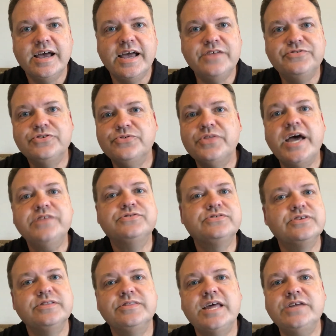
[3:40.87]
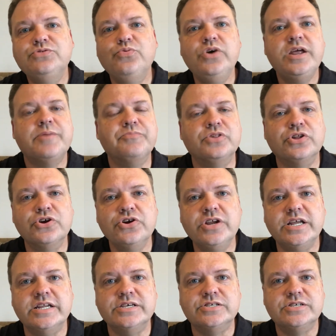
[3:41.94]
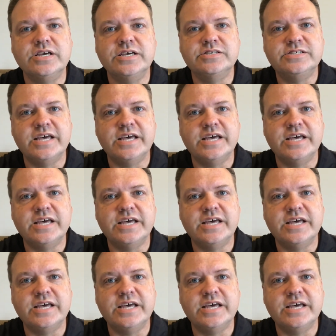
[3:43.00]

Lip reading: And so that's what I'm learning is